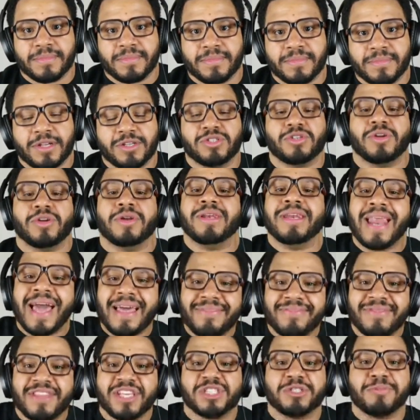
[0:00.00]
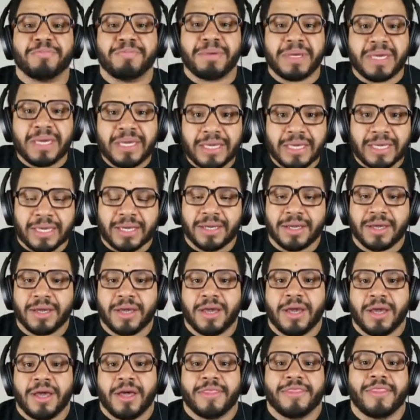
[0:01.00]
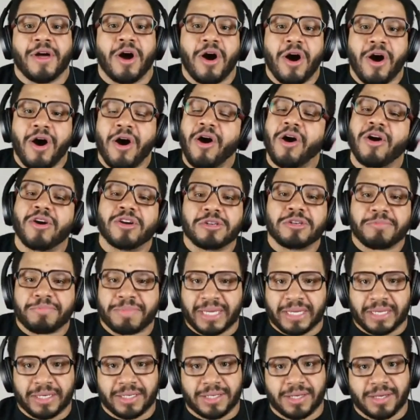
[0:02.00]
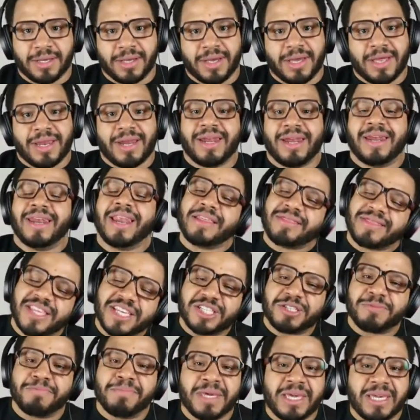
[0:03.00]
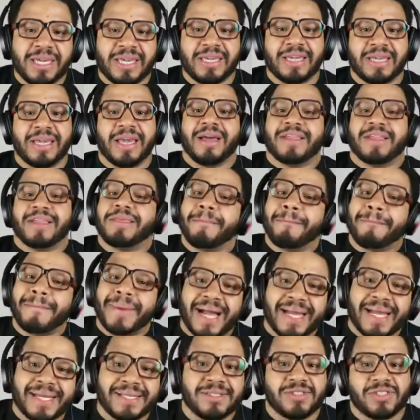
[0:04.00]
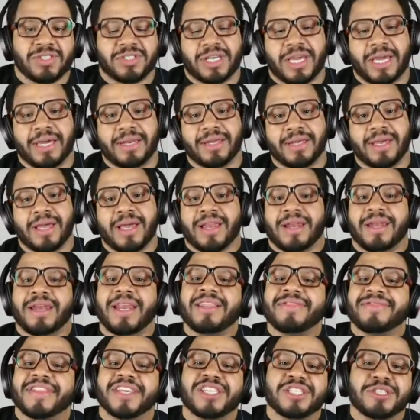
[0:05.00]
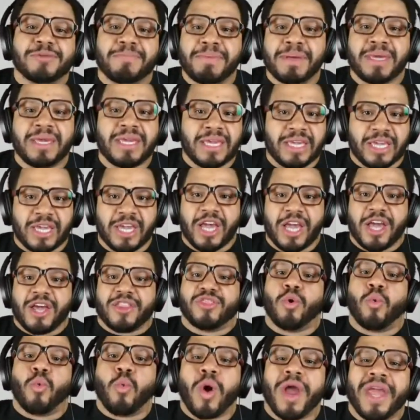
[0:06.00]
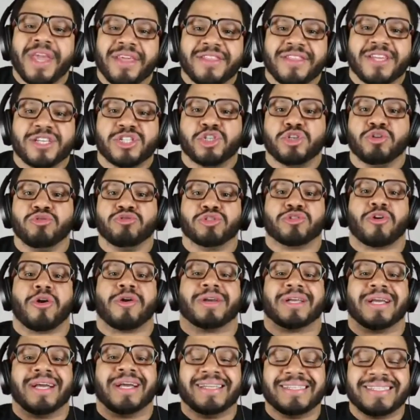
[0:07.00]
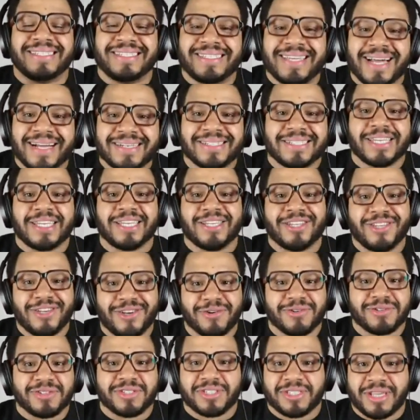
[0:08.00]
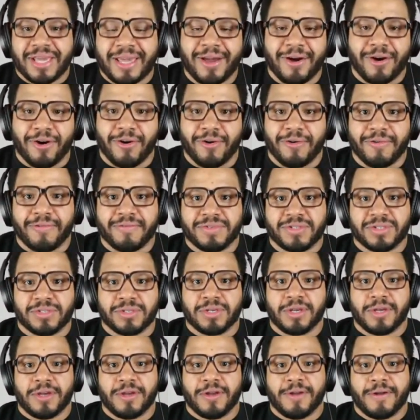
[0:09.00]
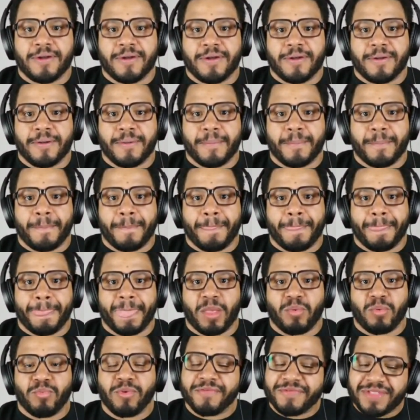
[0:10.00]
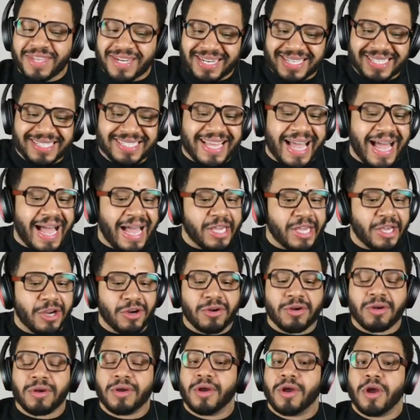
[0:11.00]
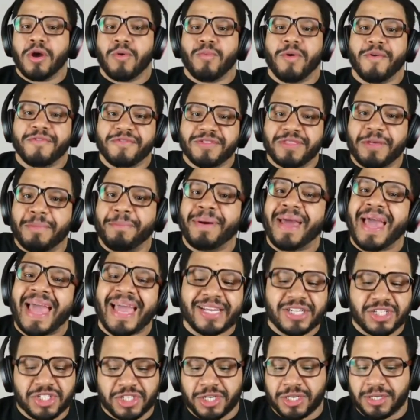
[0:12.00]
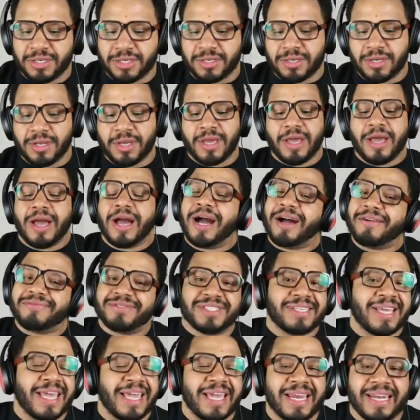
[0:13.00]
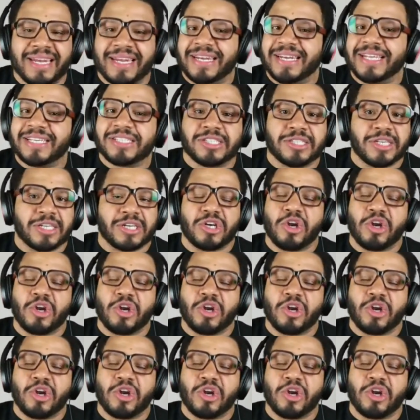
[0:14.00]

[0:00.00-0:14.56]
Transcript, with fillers: So let this be the heartbeat. Let this be the mindset. Let this be the way that you start conducting yourselves with the desire with the passion of saying, listen, no